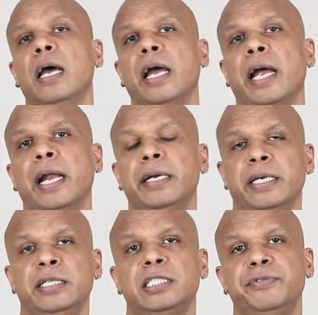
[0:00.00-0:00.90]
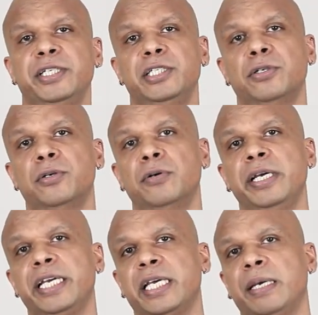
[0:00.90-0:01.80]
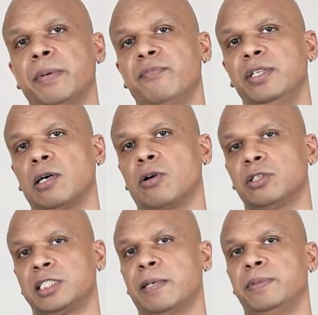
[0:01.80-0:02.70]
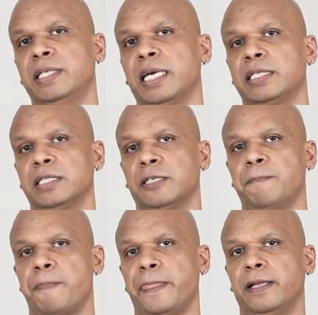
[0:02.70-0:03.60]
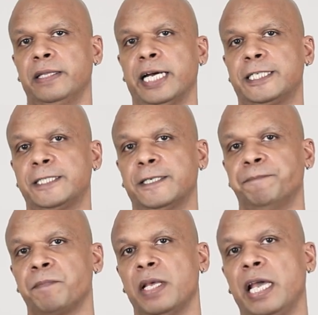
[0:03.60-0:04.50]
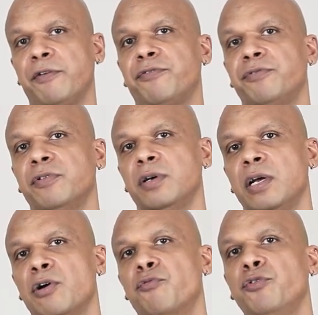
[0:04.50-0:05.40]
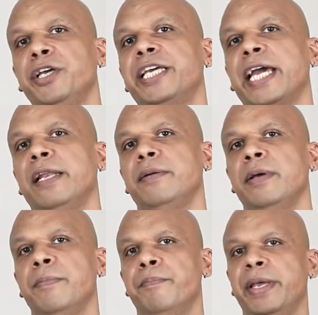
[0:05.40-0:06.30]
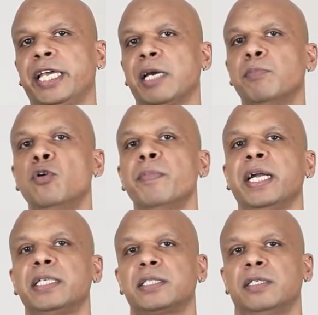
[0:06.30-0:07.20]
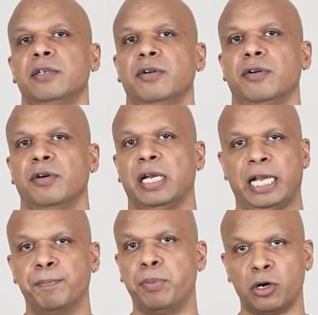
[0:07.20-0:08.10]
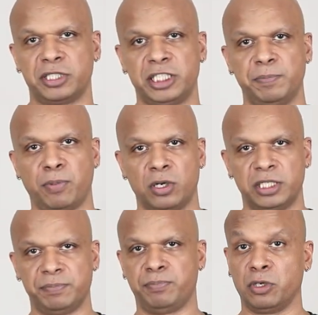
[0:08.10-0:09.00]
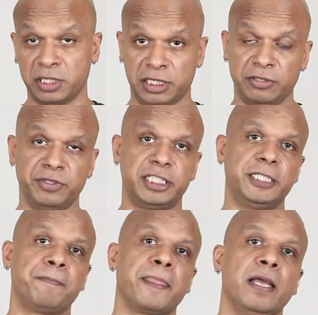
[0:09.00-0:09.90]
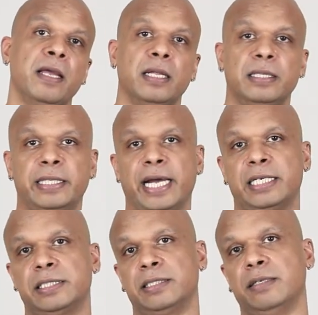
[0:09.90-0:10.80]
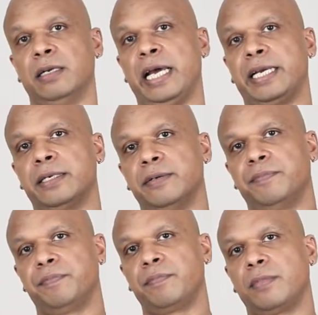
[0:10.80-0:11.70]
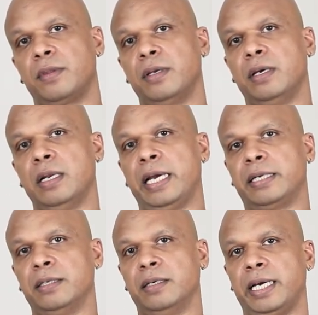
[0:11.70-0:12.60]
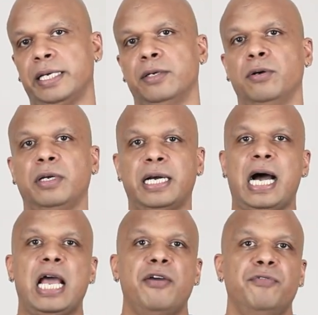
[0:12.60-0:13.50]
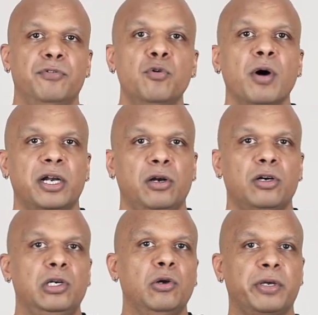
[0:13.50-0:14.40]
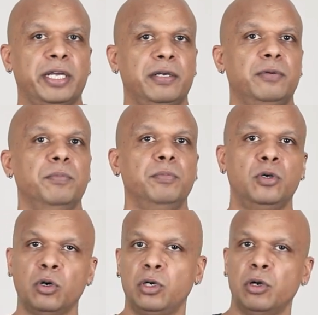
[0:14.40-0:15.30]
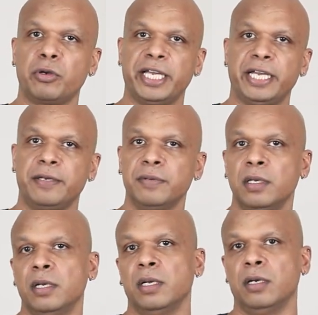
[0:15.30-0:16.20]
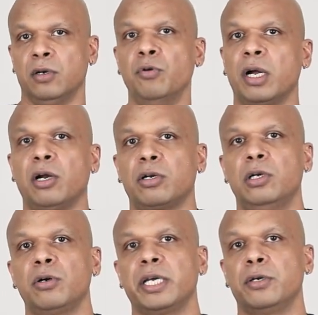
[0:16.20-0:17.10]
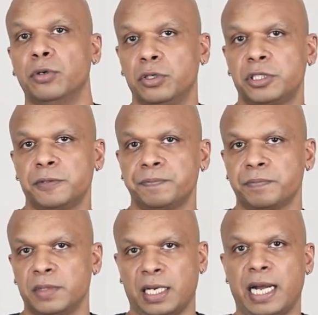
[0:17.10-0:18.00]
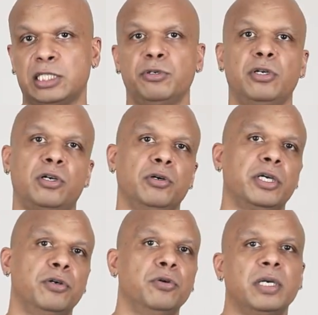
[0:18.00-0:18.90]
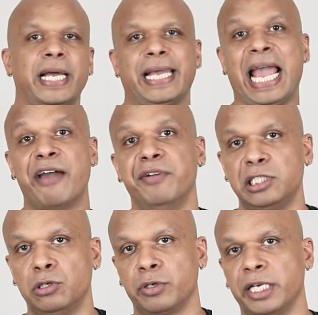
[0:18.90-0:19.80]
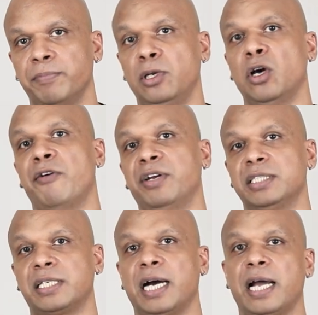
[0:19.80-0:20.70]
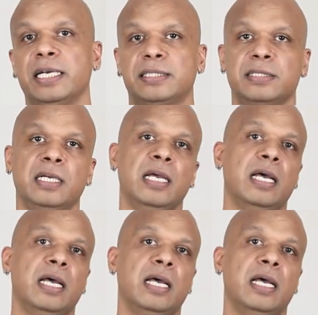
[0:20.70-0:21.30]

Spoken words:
And in this video, he came up with the concept that if we can make a movement like positivity, that like you know, guy who are not looking good looking, who are not looking good, the guys who are not looking good, like average looking, below average guys,